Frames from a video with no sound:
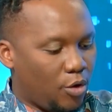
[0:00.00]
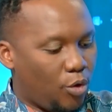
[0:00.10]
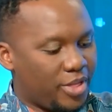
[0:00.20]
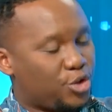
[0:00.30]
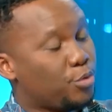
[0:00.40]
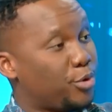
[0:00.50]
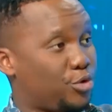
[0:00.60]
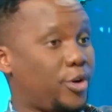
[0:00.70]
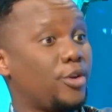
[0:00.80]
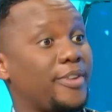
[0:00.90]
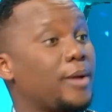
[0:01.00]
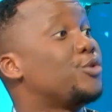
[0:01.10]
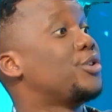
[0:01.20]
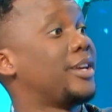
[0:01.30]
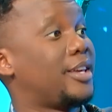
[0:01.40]
or that you portray of him
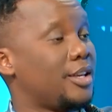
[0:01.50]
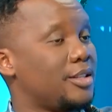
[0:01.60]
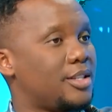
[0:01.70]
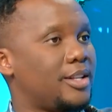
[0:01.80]
to the kids?